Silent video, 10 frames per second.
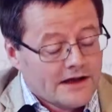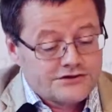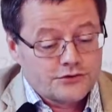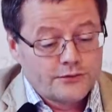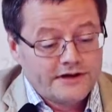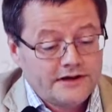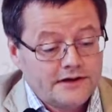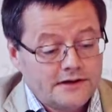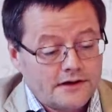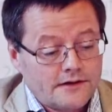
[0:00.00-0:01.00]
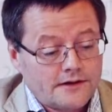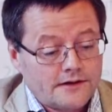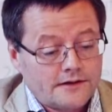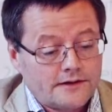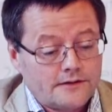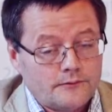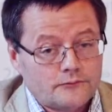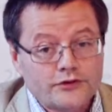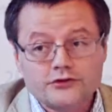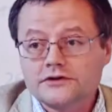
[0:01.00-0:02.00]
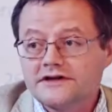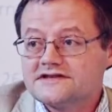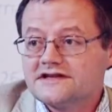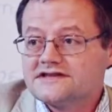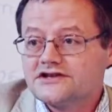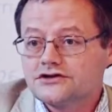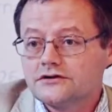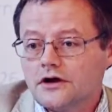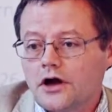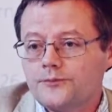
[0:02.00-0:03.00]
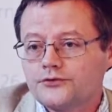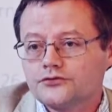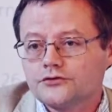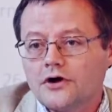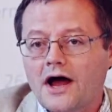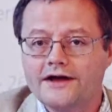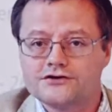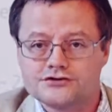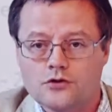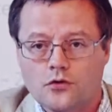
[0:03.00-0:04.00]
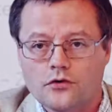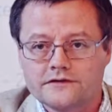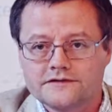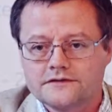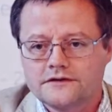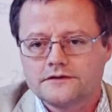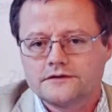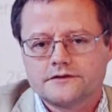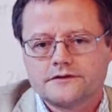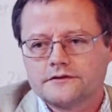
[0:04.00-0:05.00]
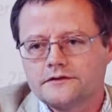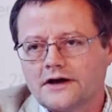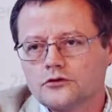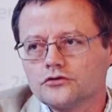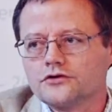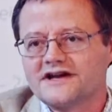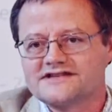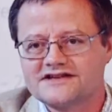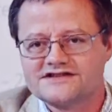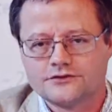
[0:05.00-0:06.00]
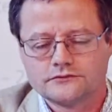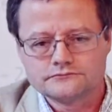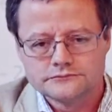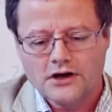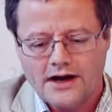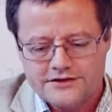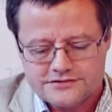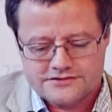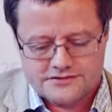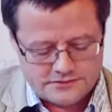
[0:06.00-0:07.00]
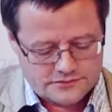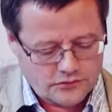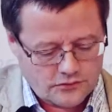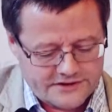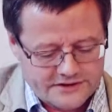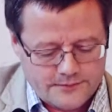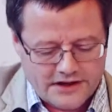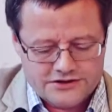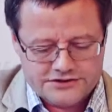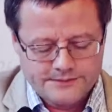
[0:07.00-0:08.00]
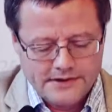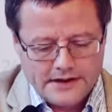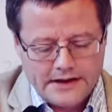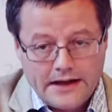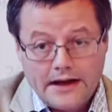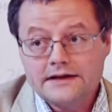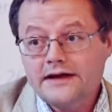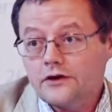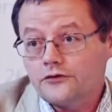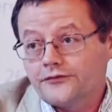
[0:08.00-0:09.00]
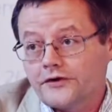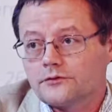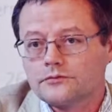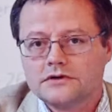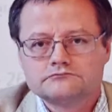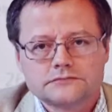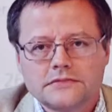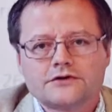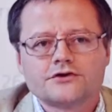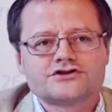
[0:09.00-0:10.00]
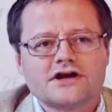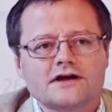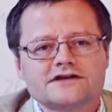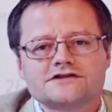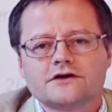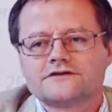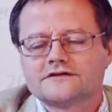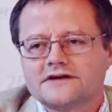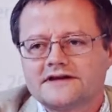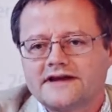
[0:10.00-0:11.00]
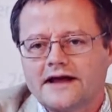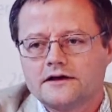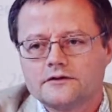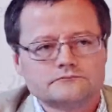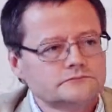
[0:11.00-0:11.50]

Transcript: So we took this decision up to the highest court, la Cour de Cassation, the highest court in Belgium, and they confirmed the child is not detained.